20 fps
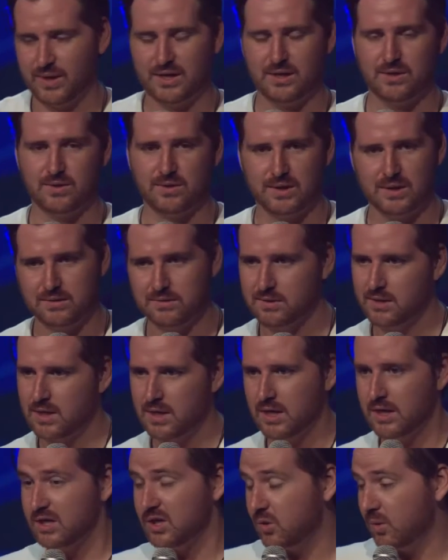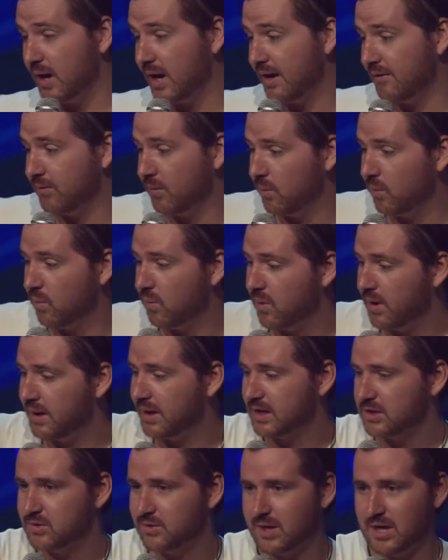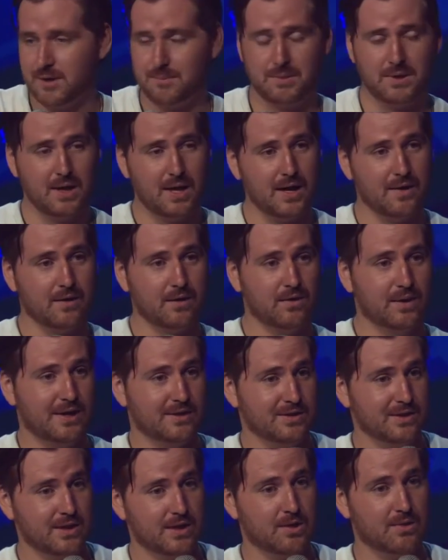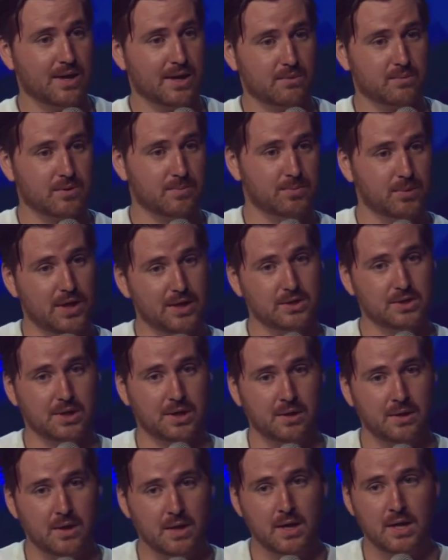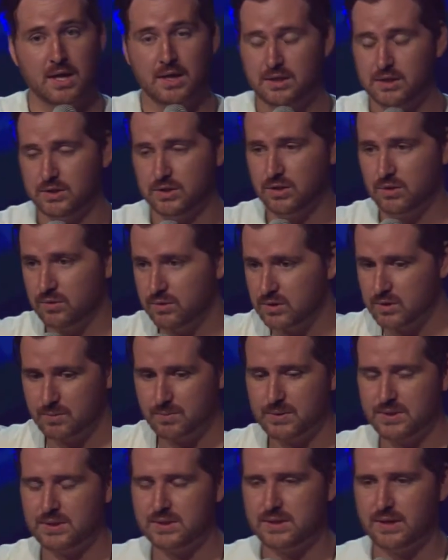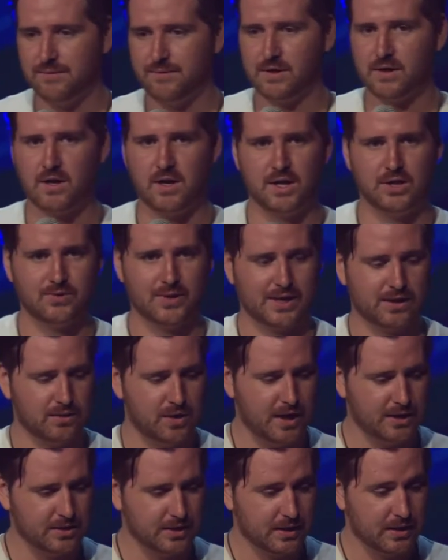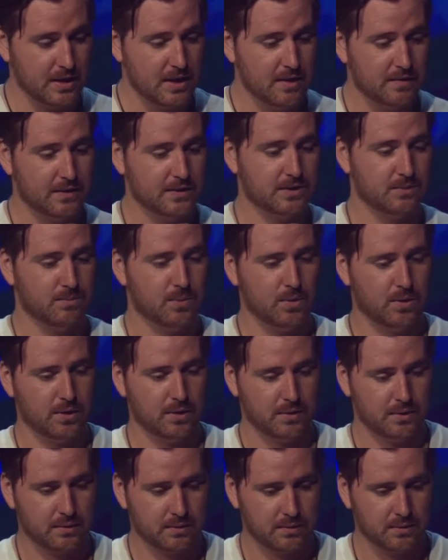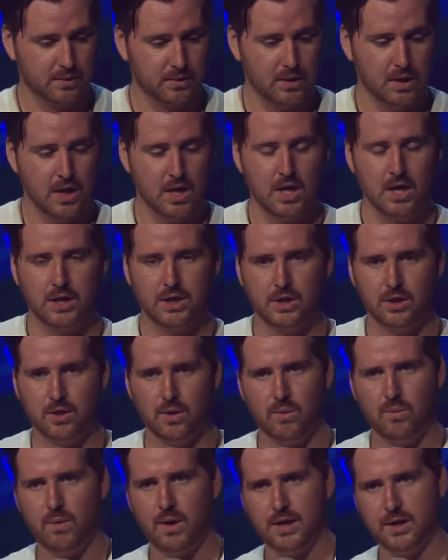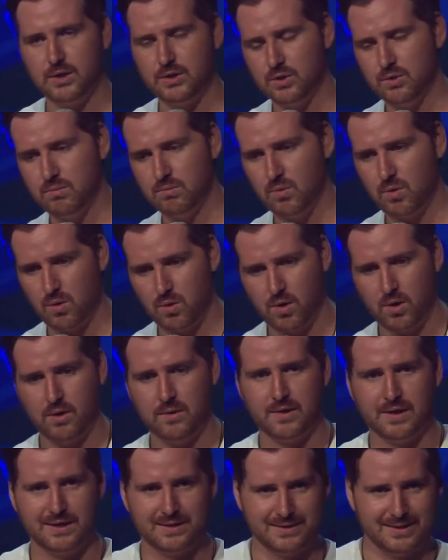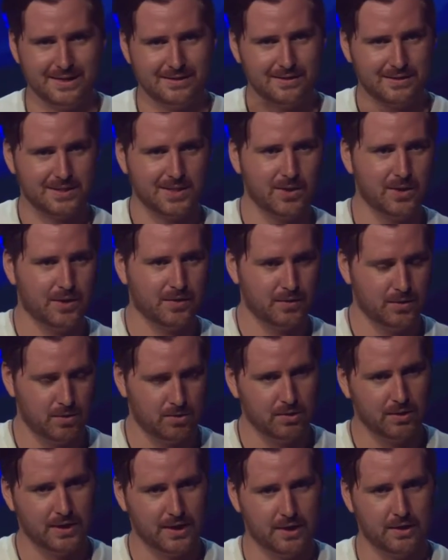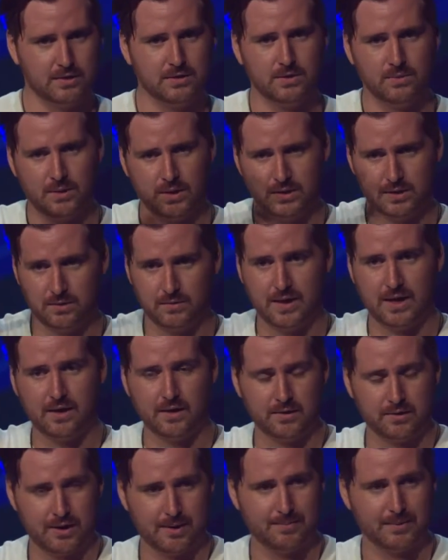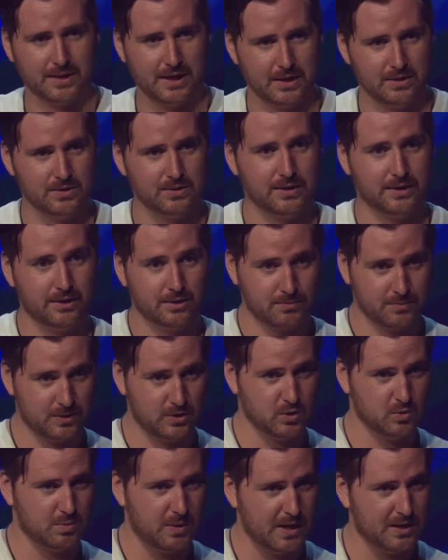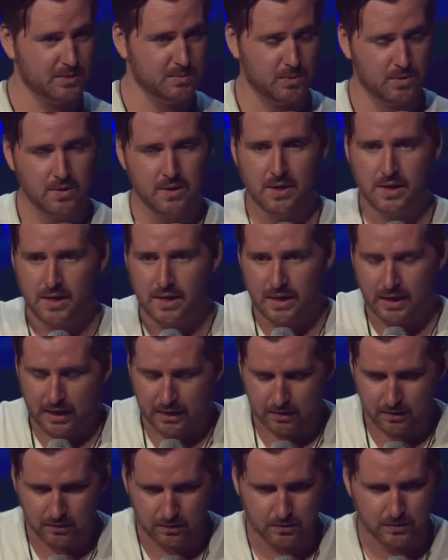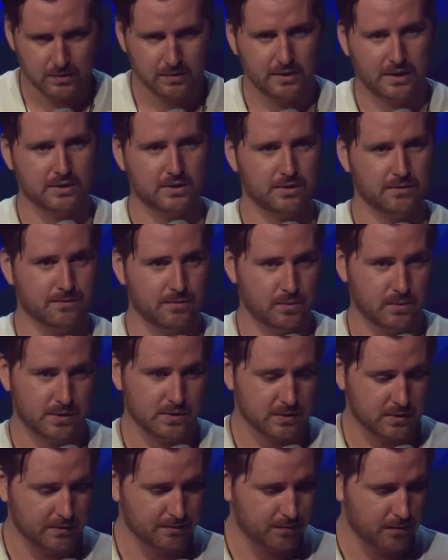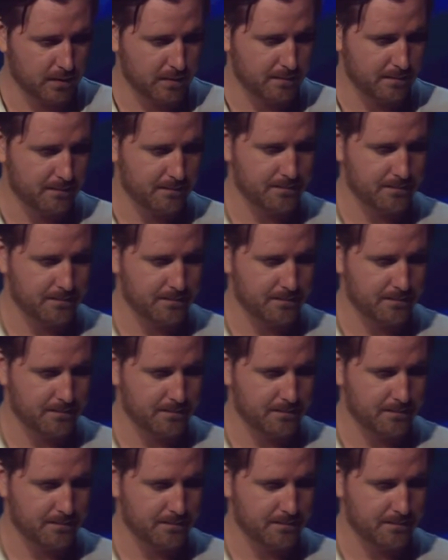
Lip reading: way you do things. You have one extra API that allows you to interact with the blockchain to do specific contract logic that's important. You don't want to do more than is necessary on the lower layers. You want to do that on your application layer as much as possible, and you use the ledger for what it's good for.